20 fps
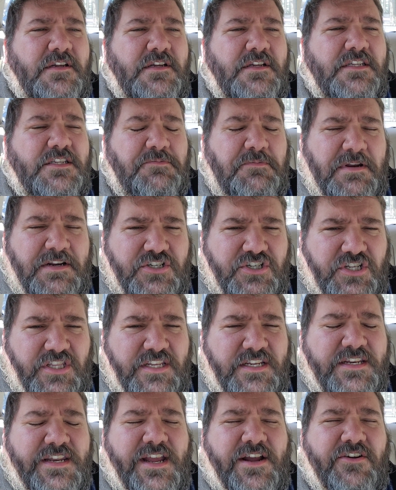
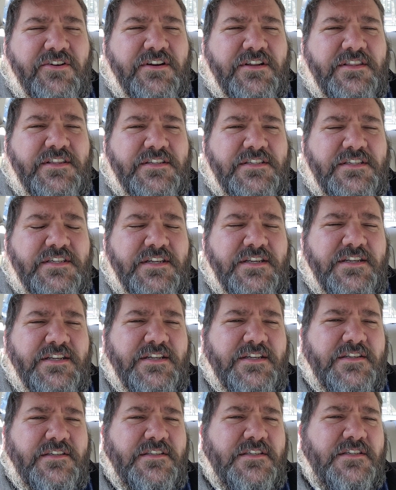especially down in the
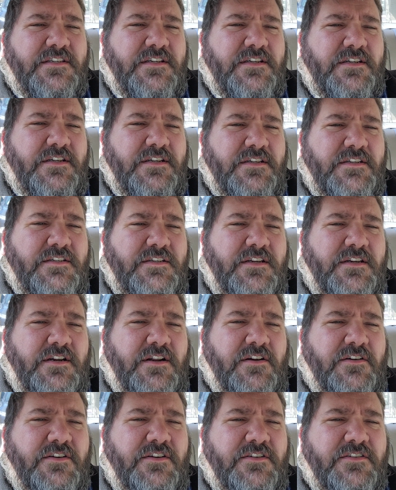cities. You
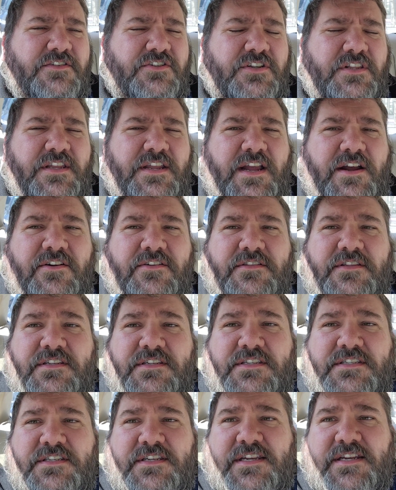know, usually out in the
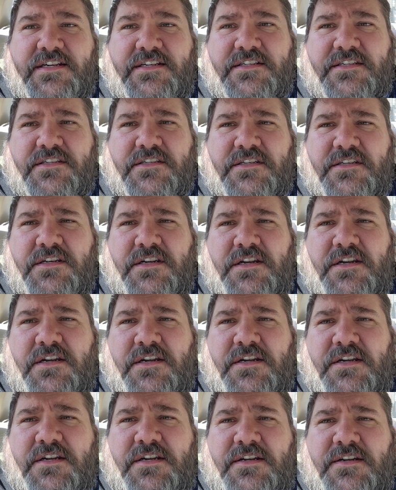sticks,
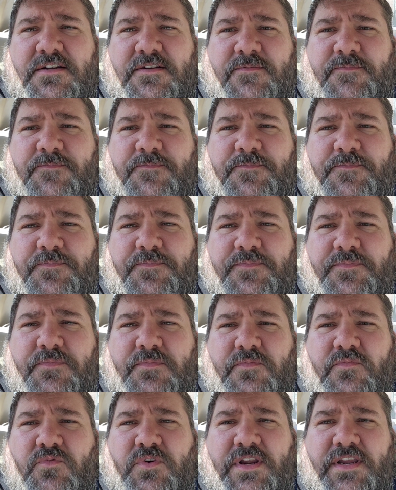
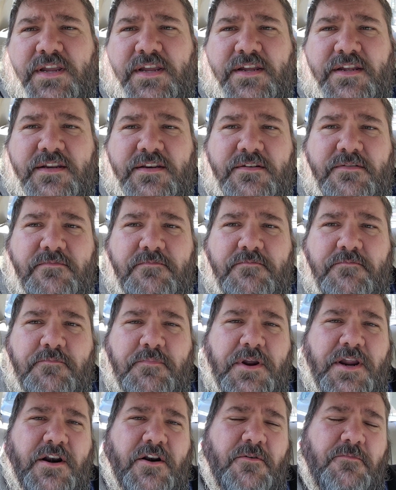we get
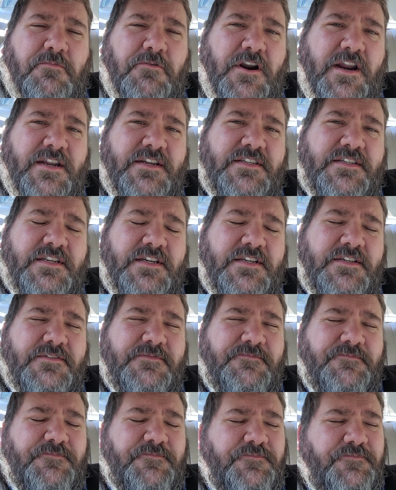better pricing,
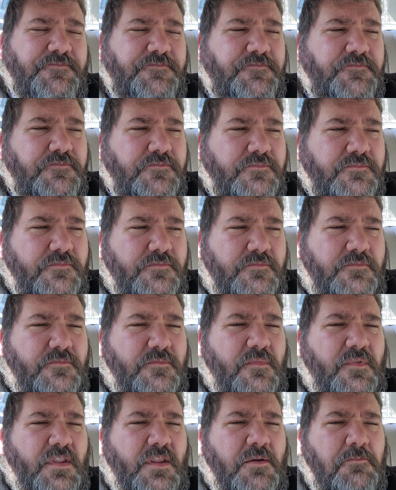
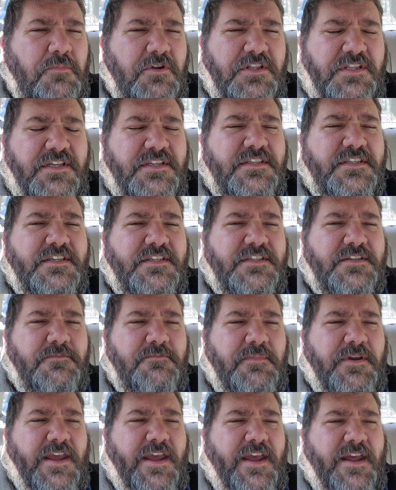but this
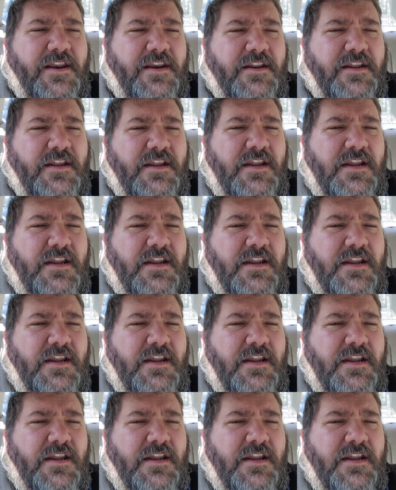isn't bad.